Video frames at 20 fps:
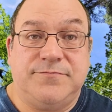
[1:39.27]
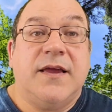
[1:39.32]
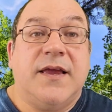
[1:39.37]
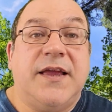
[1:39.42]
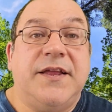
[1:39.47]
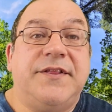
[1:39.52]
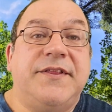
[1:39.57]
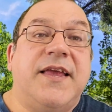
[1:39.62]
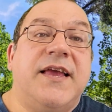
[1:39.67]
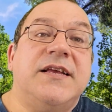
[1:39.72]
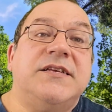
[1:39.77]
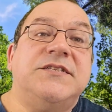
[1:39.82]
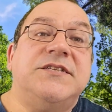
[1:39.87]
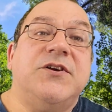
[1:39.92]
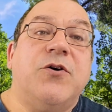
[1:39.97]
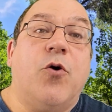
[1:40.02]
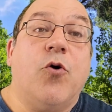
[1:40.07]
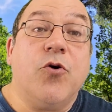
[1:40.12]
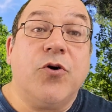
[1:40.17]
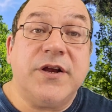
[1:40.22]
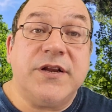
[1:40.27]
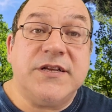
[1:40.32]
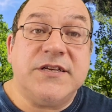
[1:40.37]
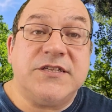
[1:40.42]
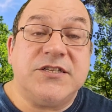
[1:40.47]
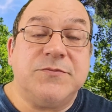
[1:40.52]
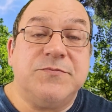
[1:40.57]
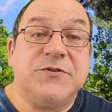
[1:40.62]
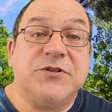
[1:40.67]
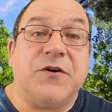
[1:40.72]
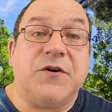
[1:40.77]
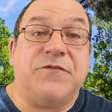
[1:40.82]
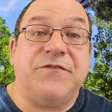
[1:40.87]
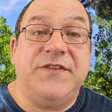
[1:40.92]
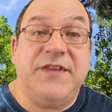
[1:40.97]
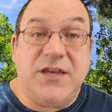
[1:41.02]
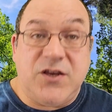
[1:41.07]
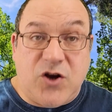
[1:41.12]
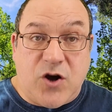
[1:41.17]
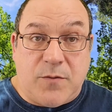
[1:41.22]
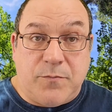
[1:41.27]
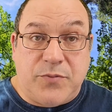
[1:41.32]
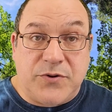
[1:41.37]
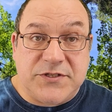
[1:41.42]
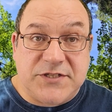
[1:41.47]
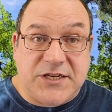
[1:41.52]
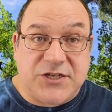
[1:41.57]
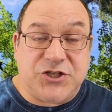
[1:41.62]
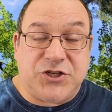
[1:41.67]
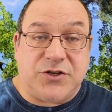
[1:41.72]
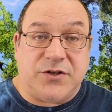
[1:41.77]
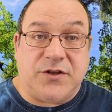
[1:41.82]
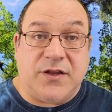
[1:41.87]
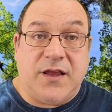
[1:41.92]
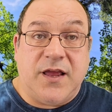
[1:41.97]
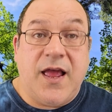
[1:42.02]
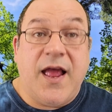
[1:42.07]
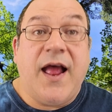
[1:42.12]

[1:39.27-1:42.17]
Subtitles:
It takes the organisms of decomposition